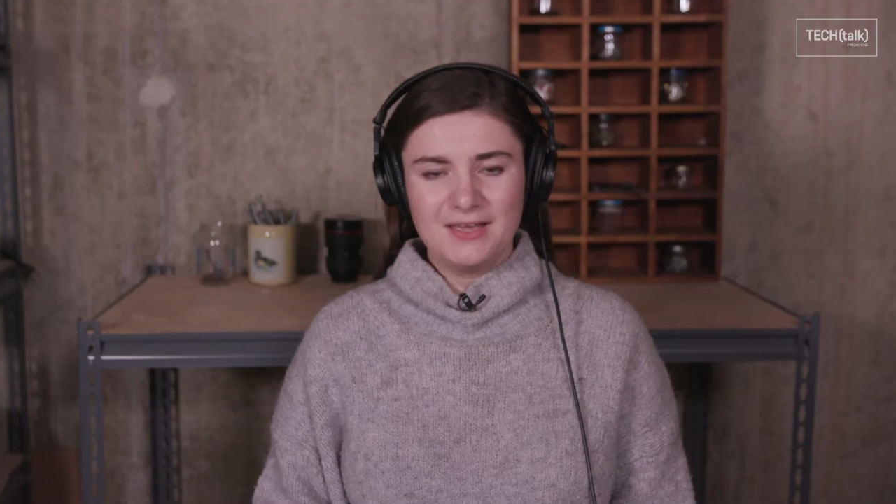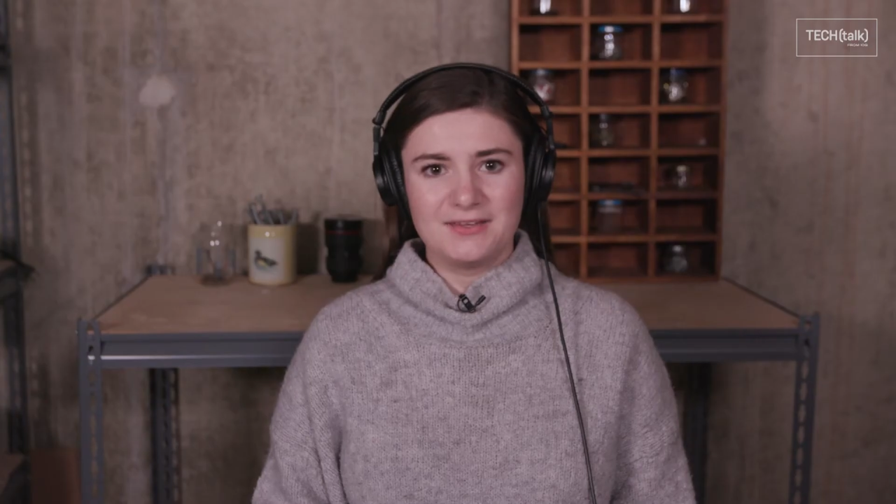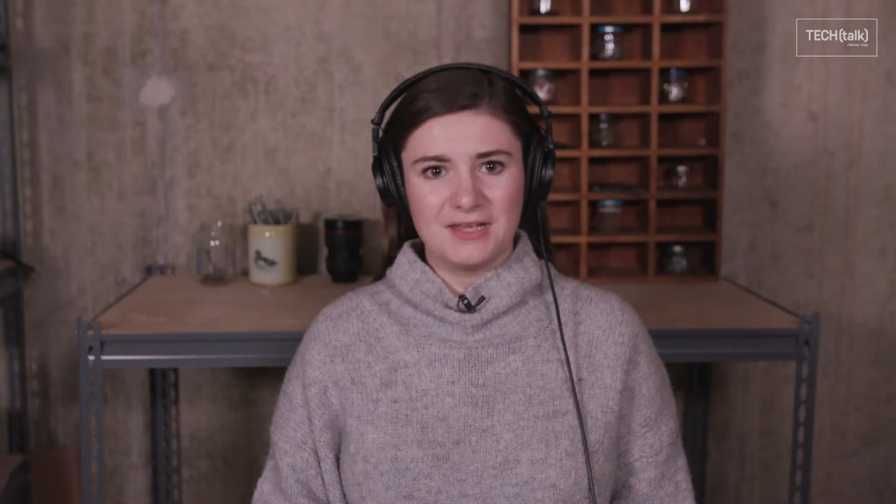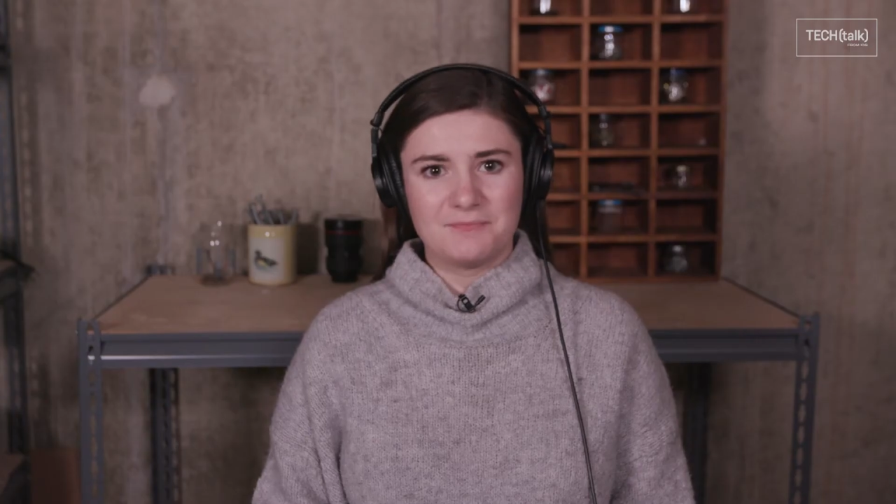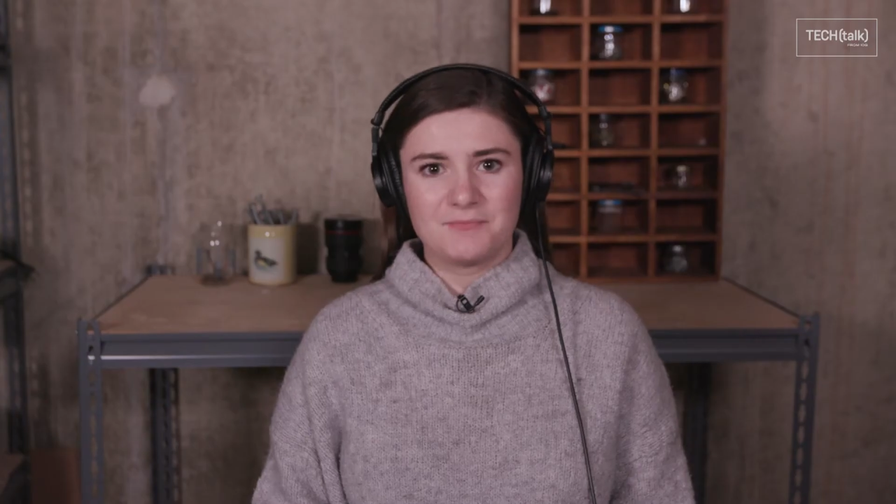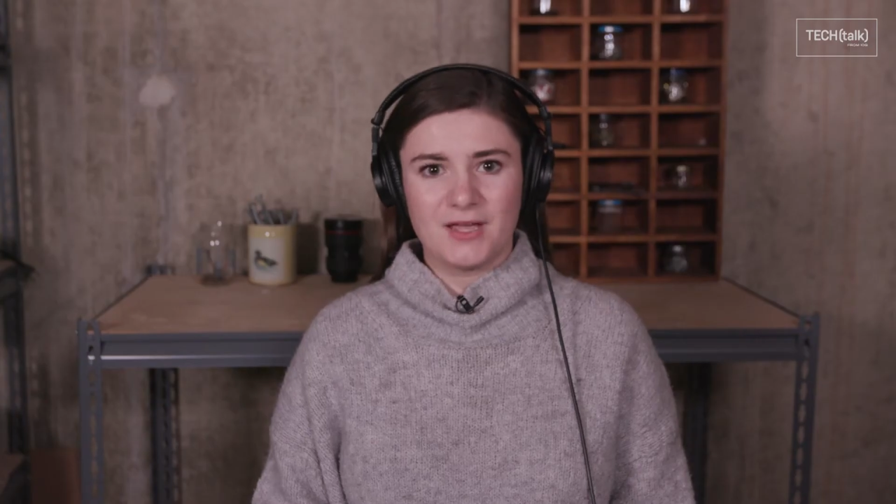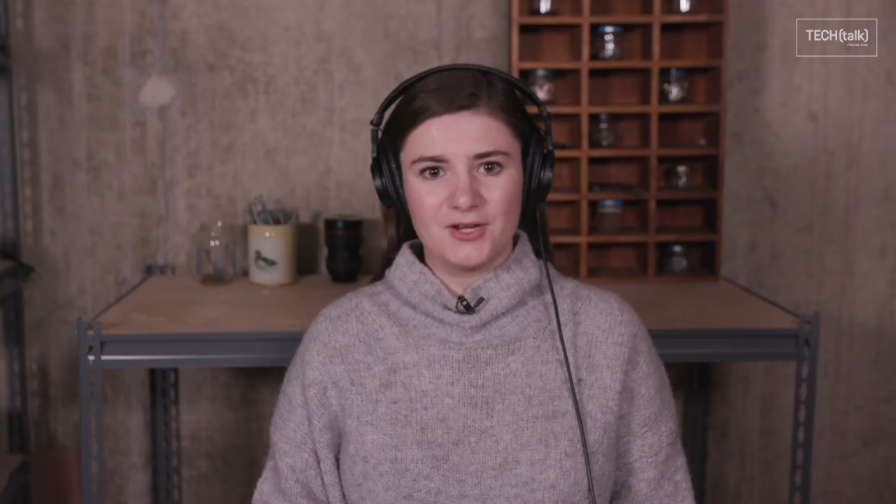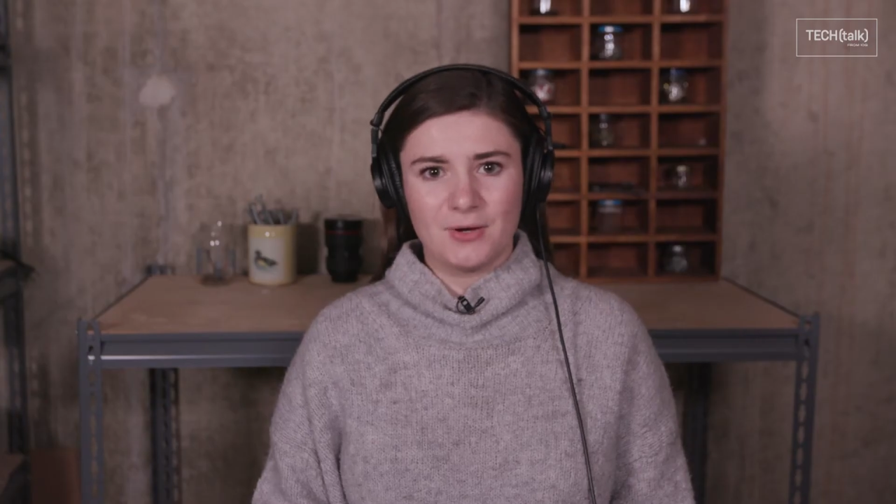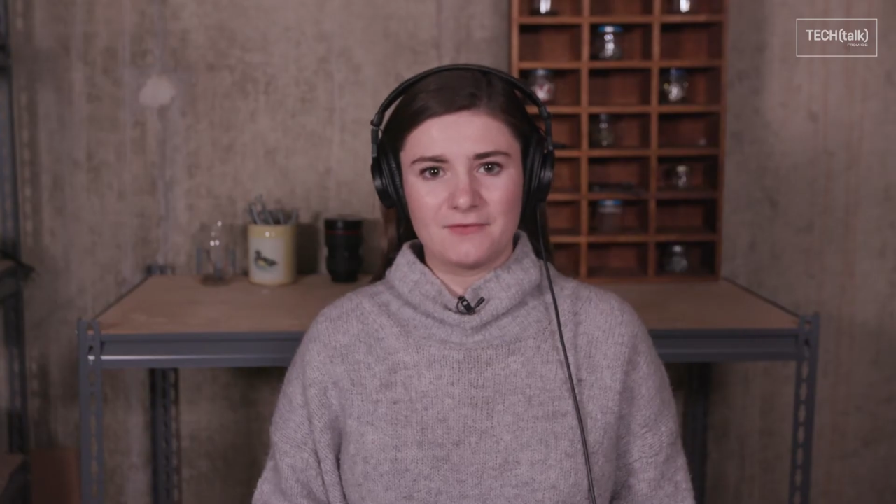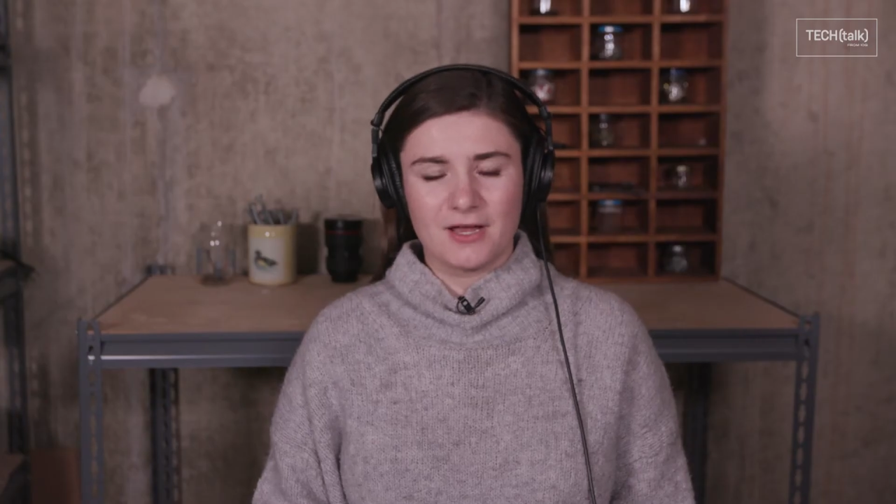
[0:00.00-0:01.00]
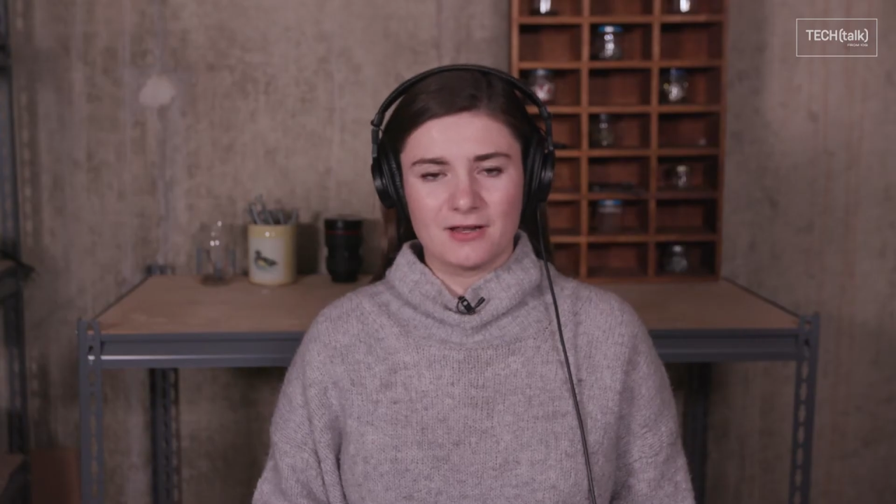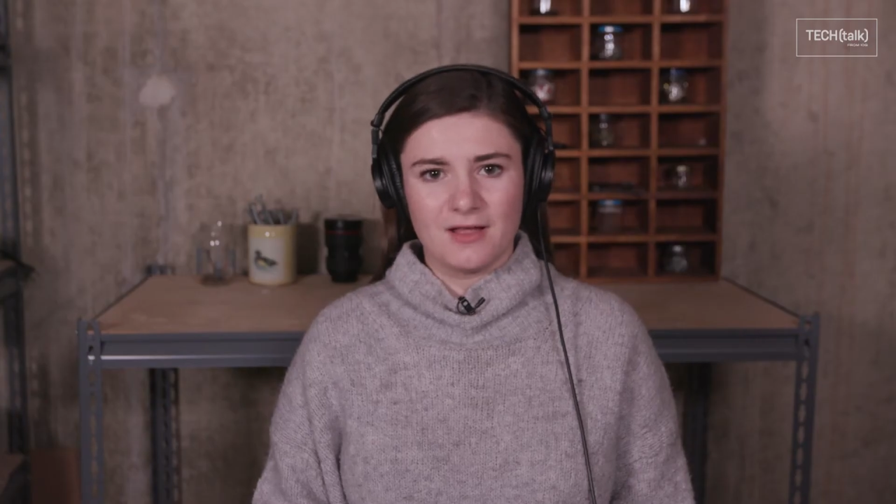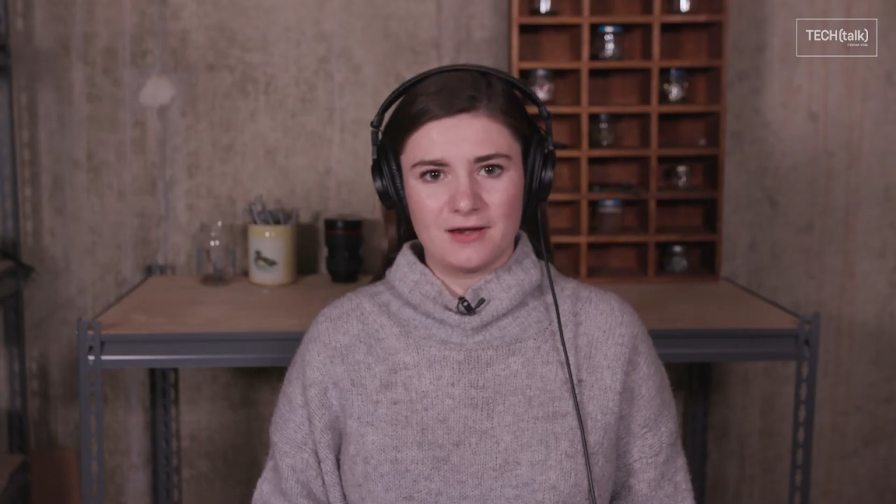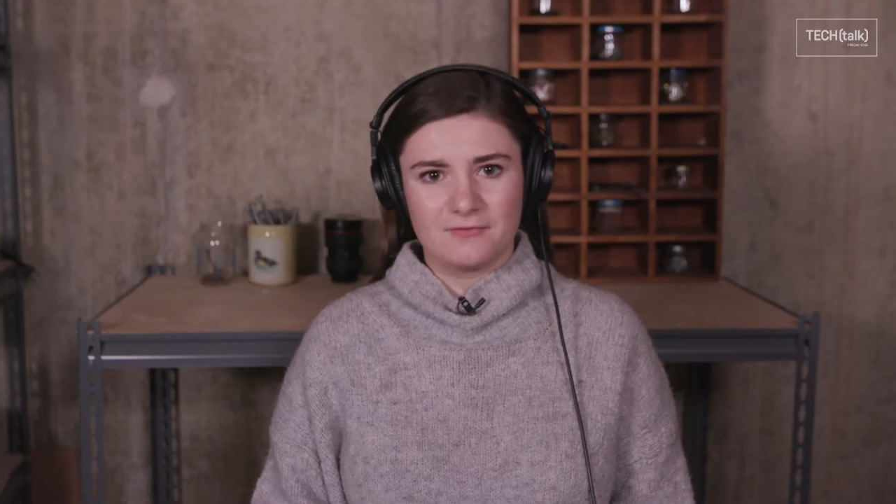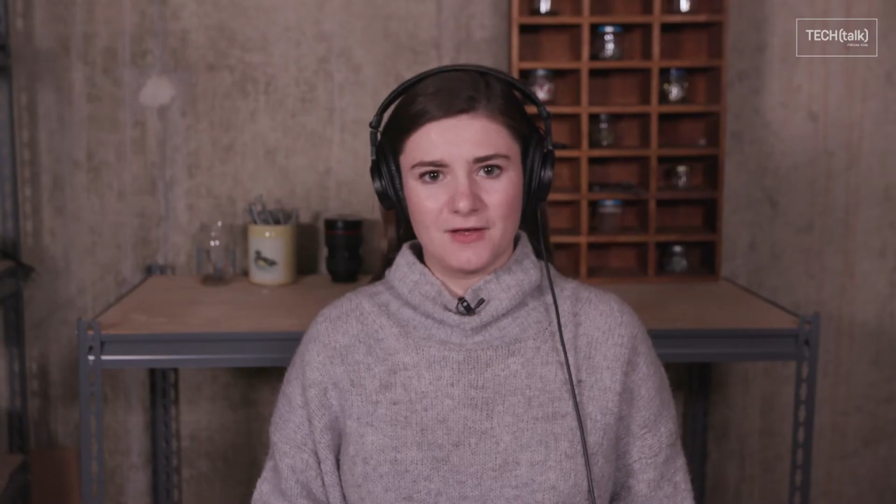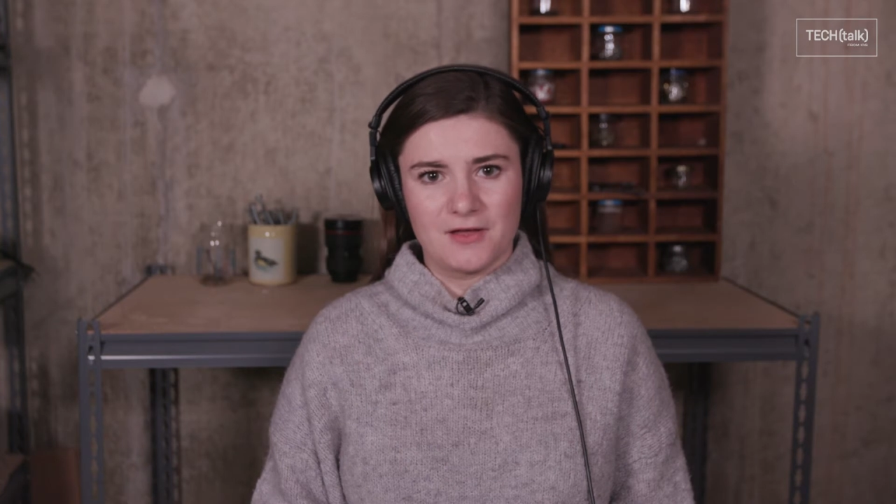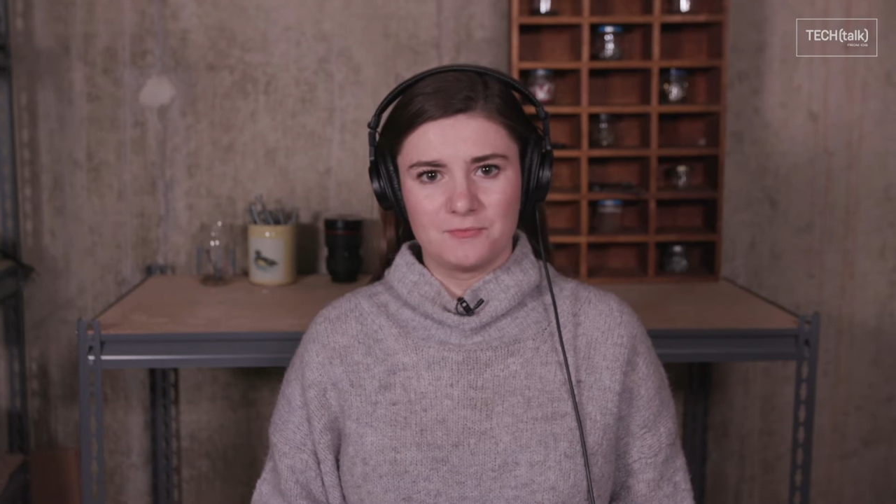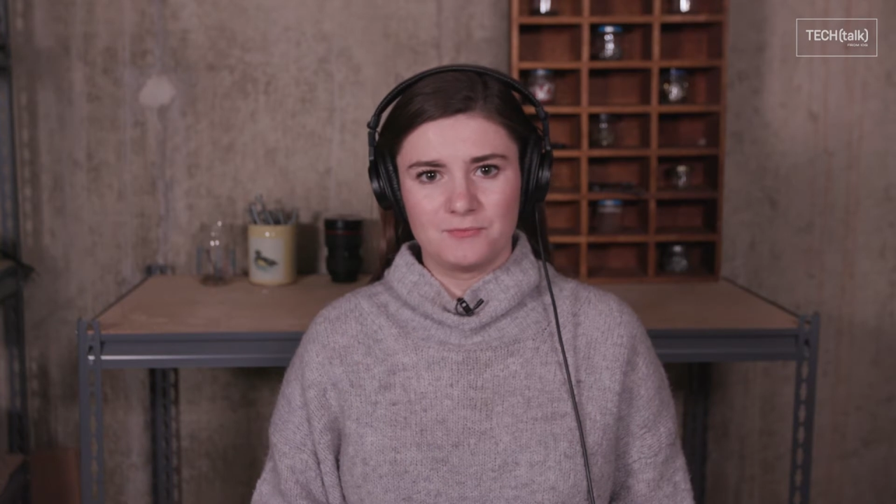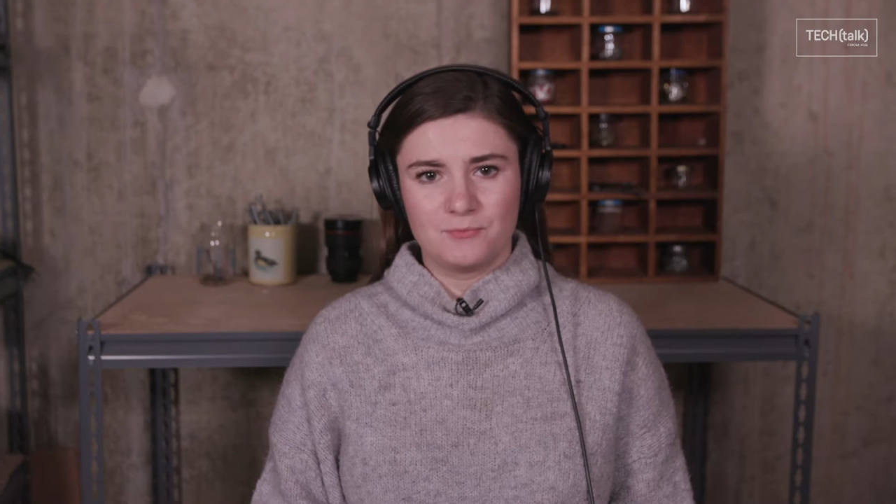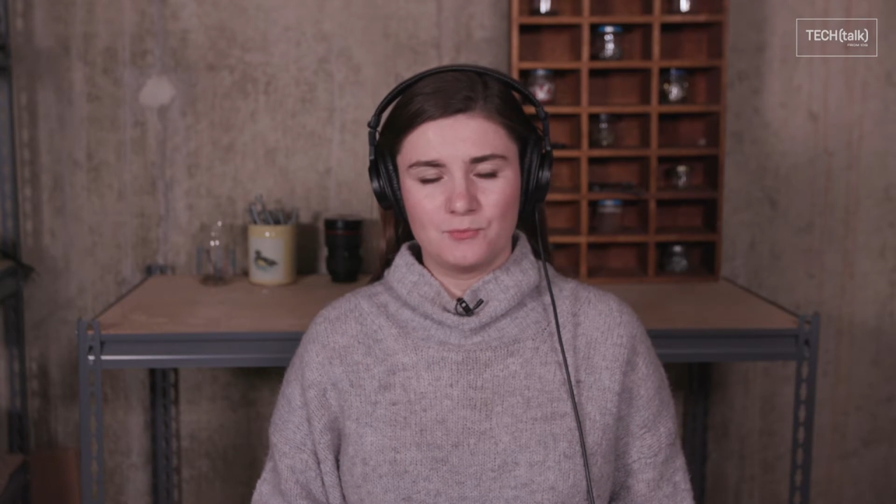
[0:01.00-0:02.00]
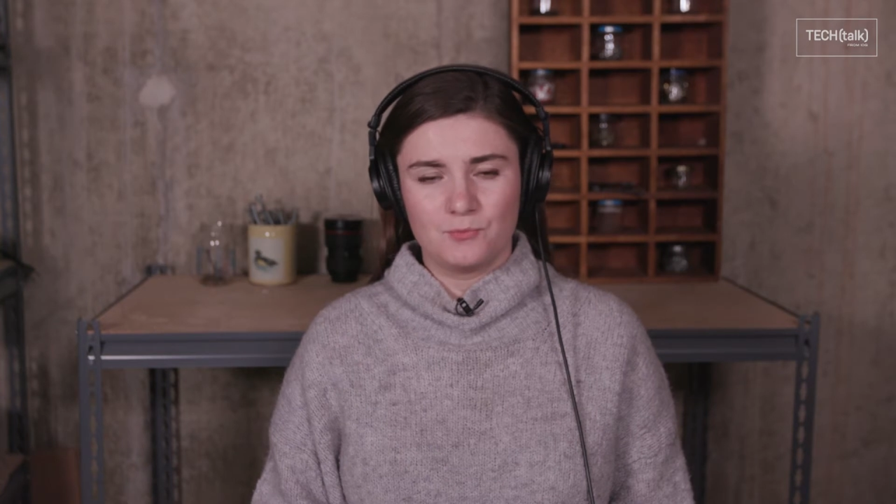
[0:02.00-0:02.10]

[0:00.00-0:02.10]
Yeah, I know I've got a lot of um,